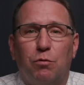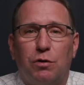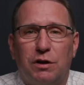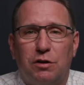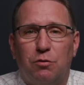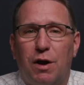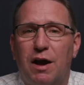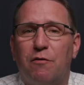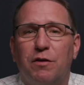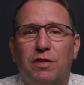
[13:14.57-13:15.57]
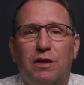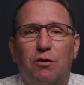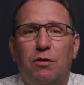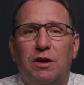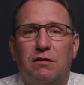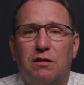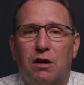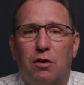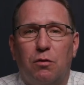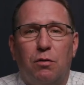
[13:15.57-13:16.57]
will get you everything you need to
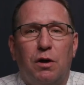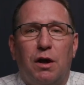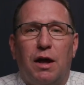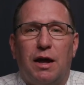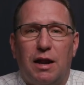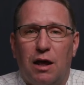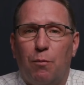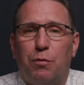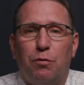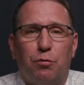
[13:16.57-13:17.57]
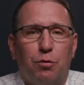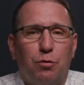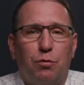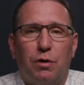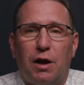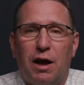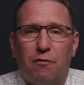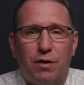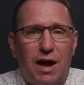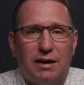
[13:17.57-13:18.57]
know and help you through
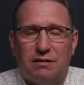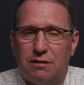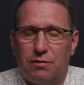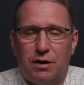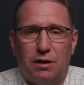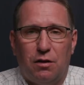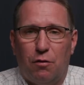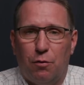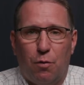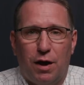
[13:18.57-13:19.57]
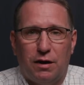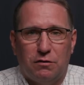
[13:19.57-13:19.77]
every activity along the way.